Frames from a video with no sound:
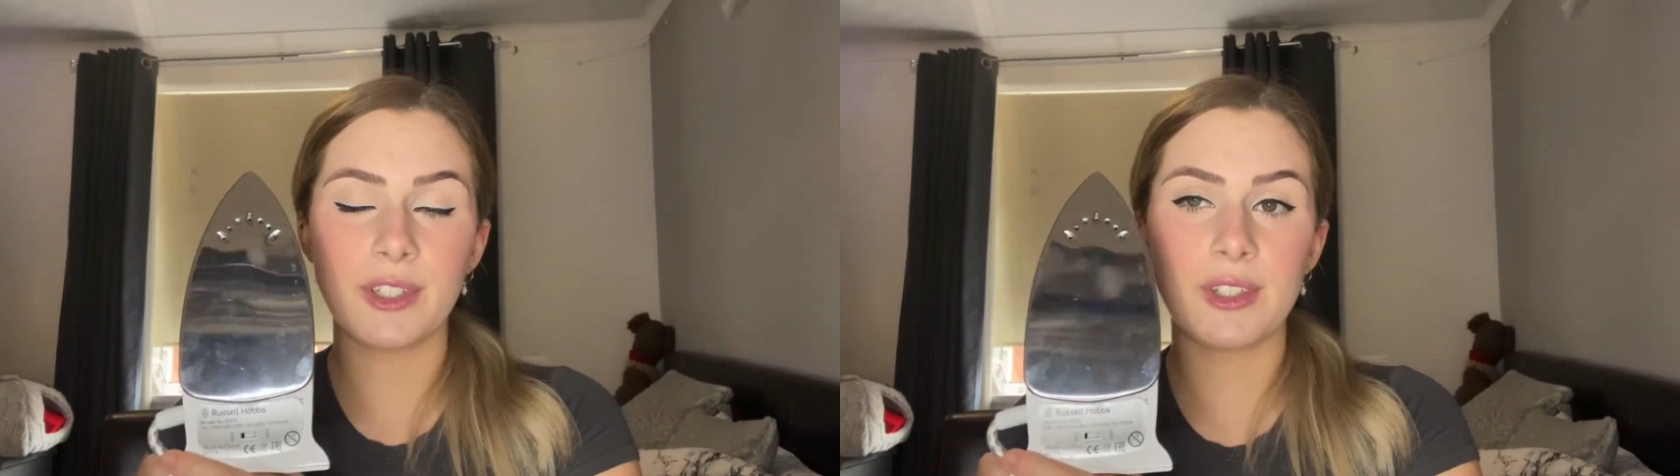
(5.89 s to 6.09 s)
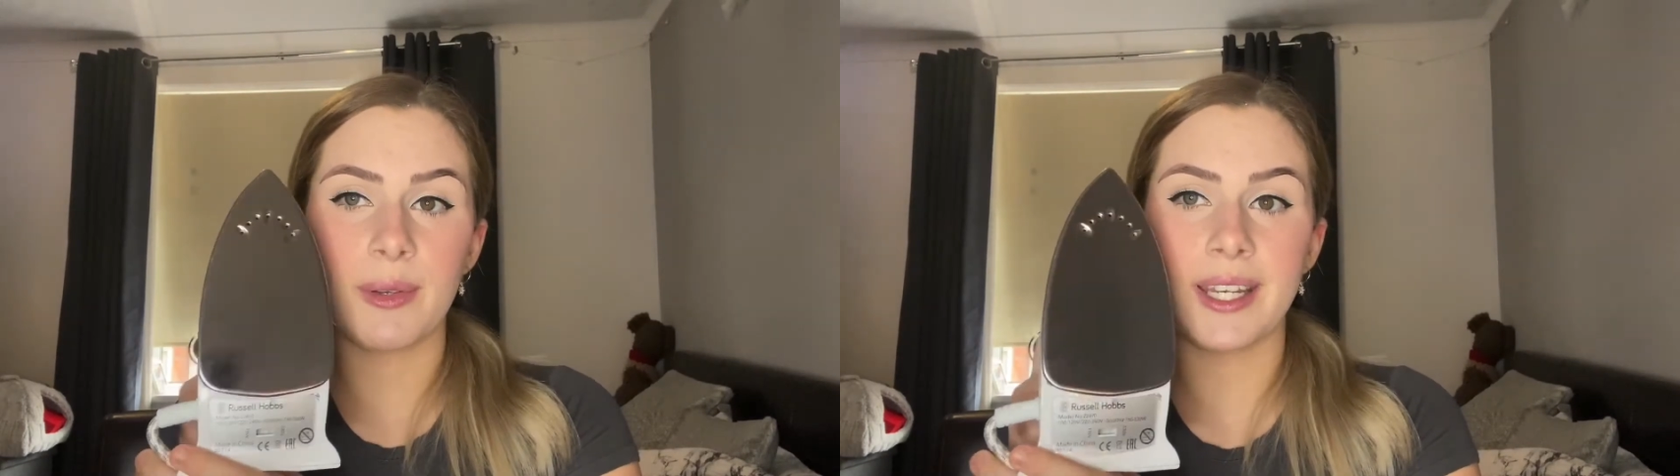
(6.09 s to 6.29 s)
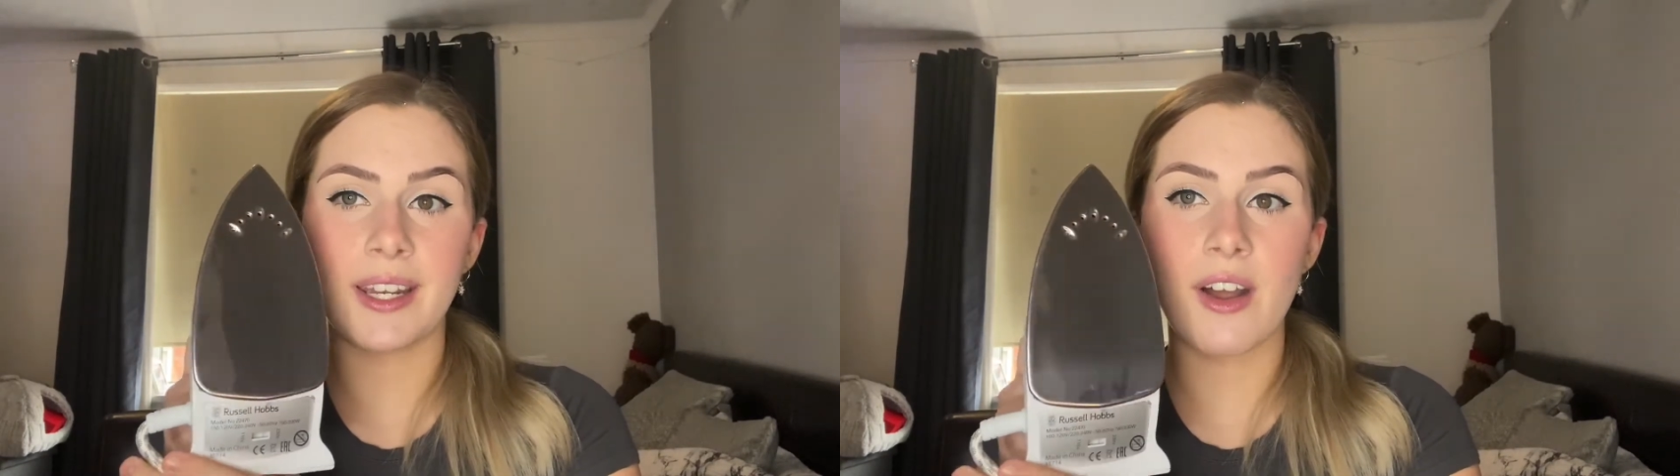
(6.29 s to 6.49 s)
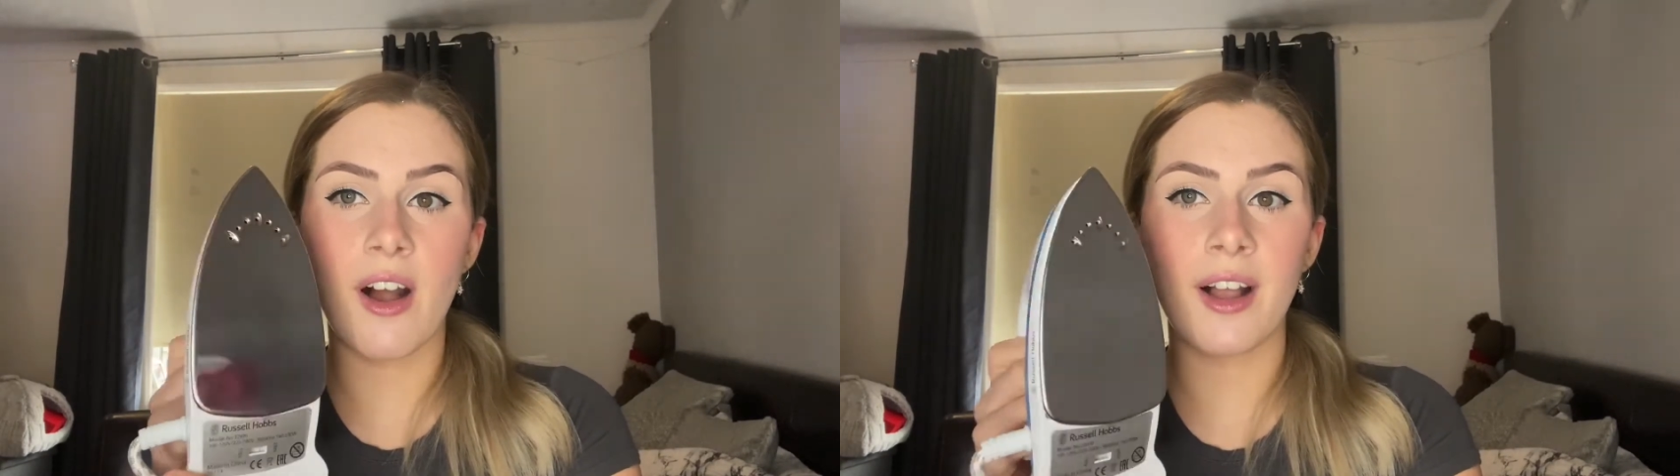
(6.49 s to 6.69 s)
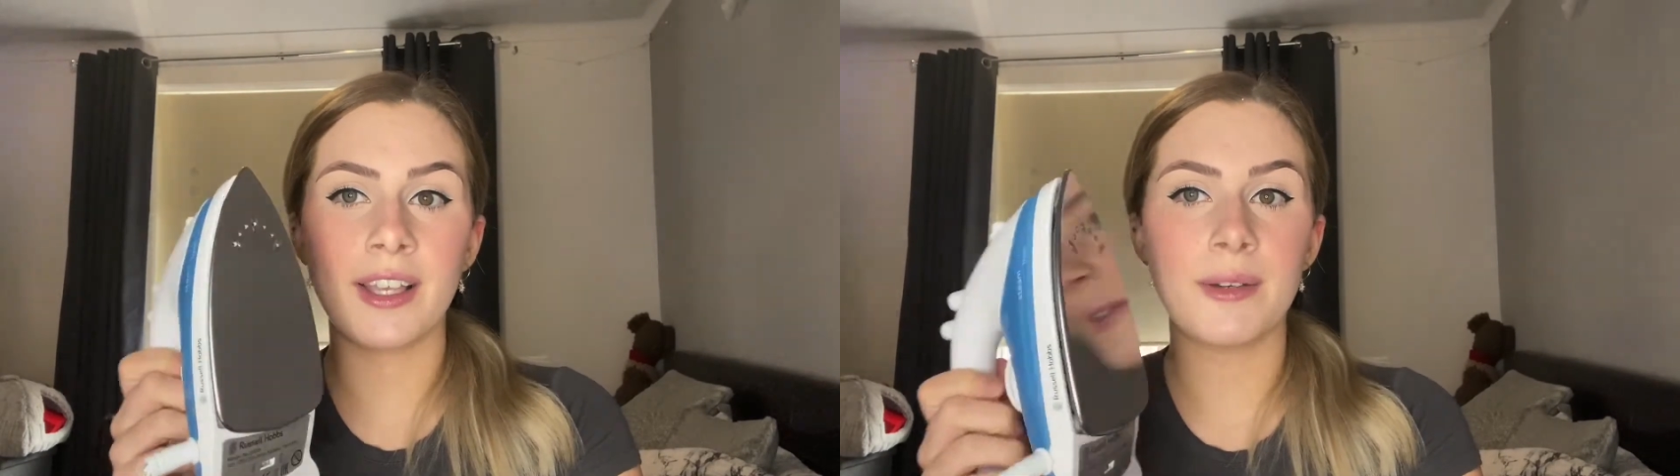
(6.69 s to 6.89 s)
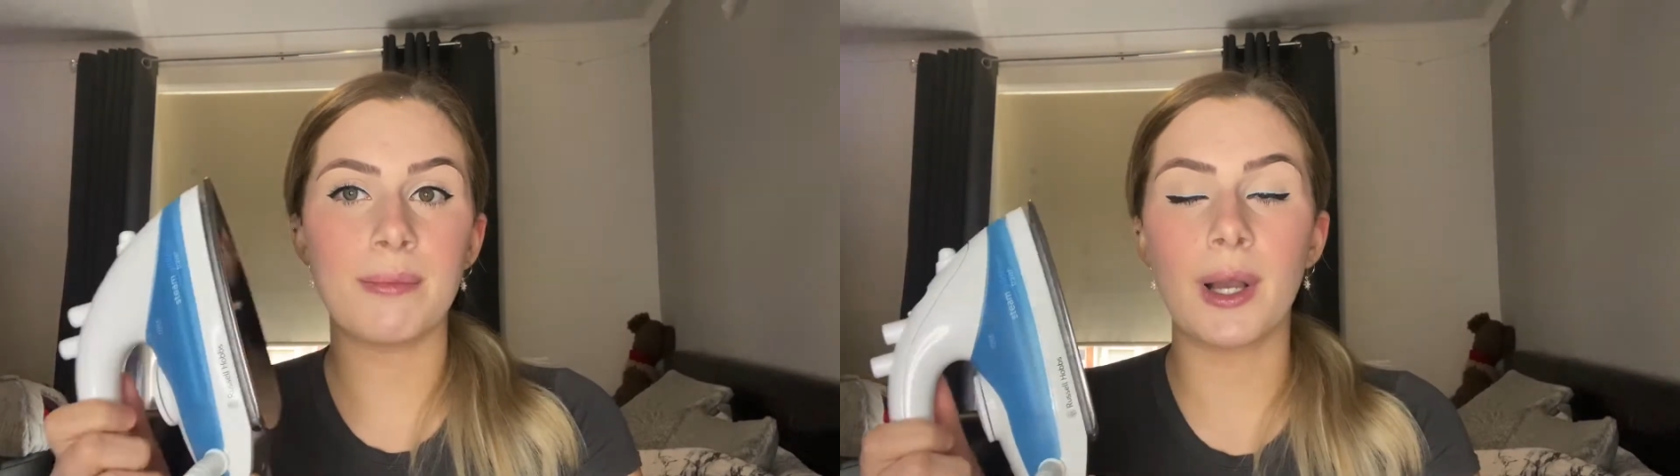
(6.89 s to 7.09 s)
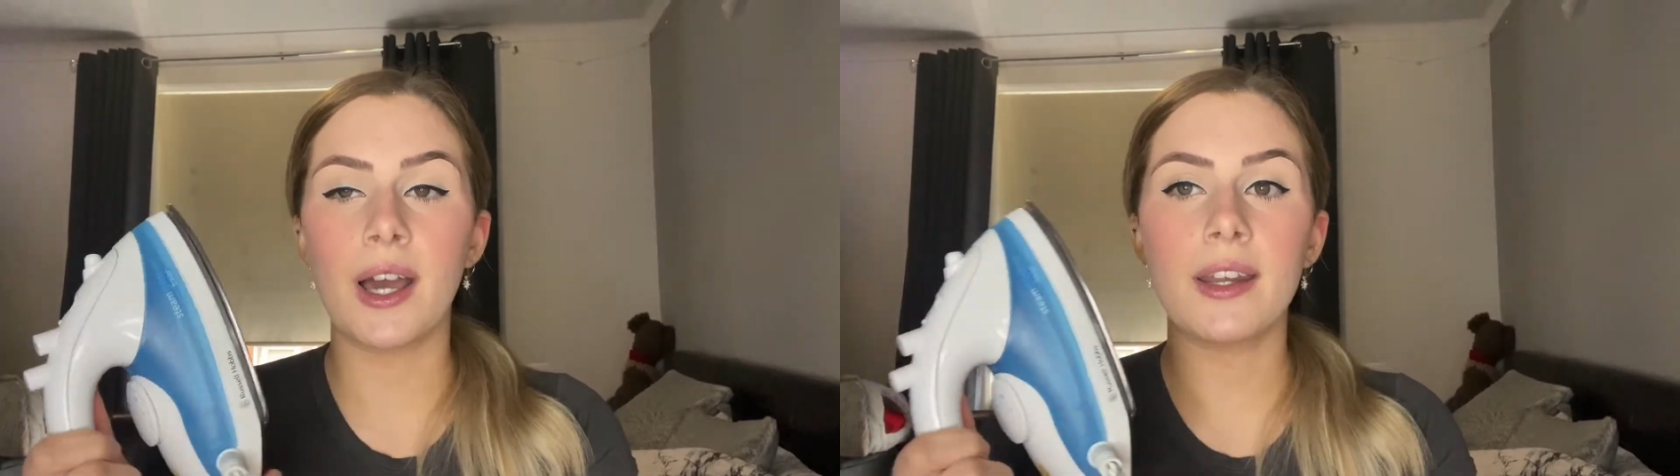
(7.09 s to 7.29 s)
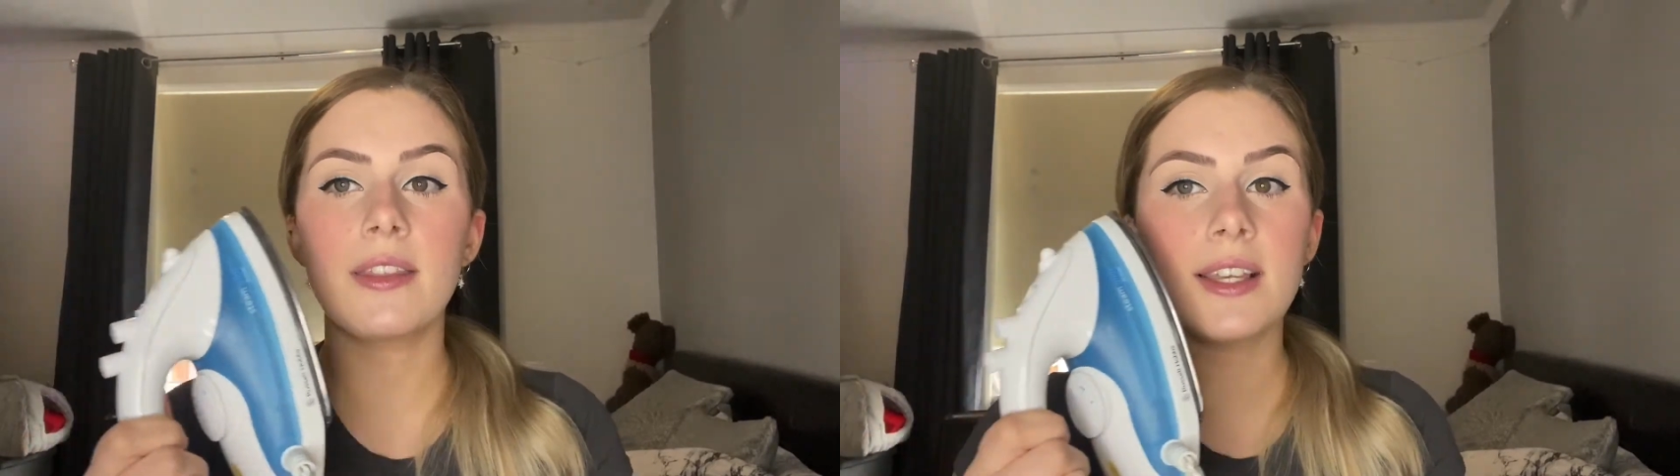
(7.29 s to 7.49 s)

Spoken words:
doing an iron burn.